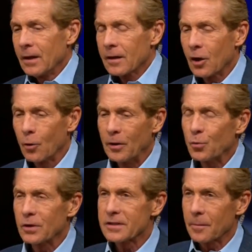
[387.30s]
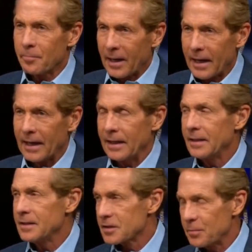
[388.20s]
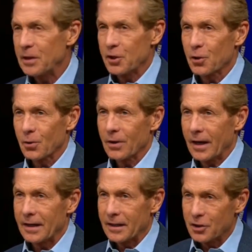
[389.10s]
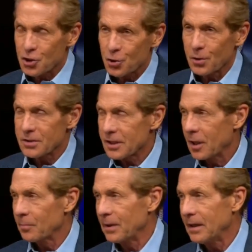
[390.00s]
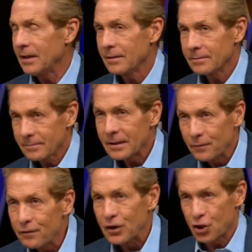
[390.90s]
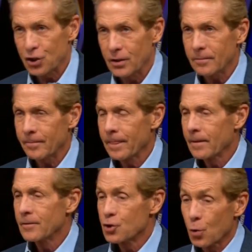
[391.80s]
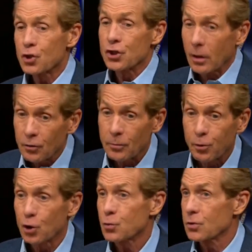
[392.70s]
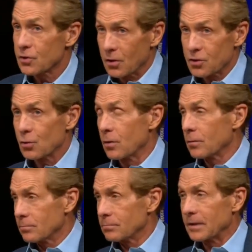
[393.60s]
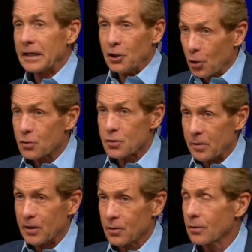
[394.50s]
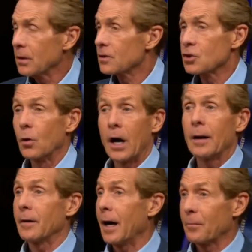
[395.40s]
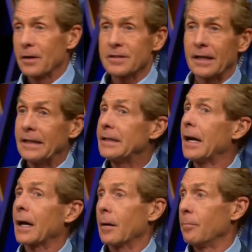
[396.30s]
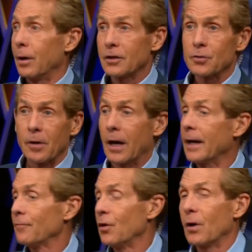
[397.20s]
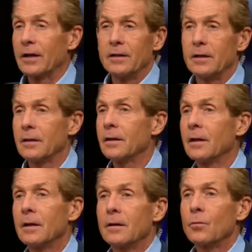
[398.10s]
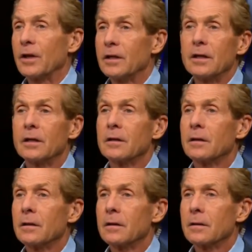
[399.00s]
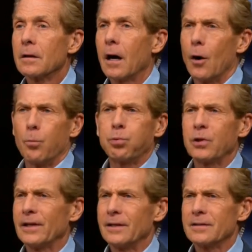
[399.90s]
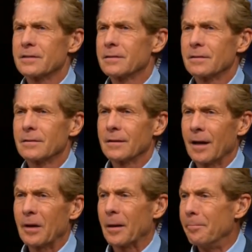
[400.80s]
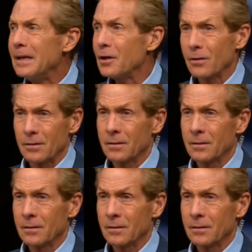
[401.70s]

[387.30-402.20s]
Kobe was a paid speaker at an insurance company convention. Right. George W. Bush was also a keynote speaker. Mm-hmm. So I'm going to say he got a bunch of, I have no idea what he got. $200,000. Oh, please. How about $1 million?